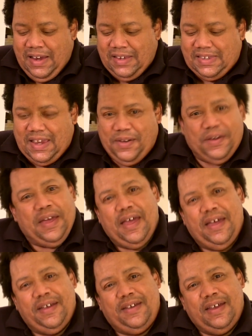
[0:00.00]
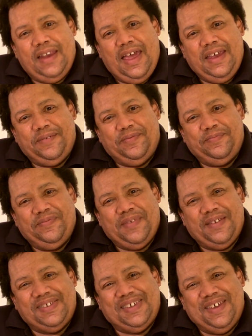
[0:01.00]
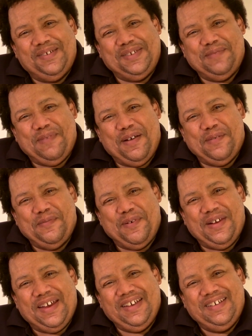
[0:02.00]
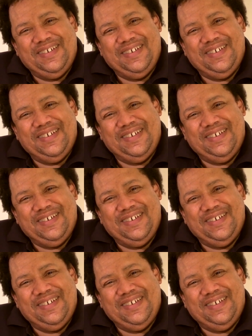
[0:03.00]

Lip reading: So, good night. See you tomorrow morning.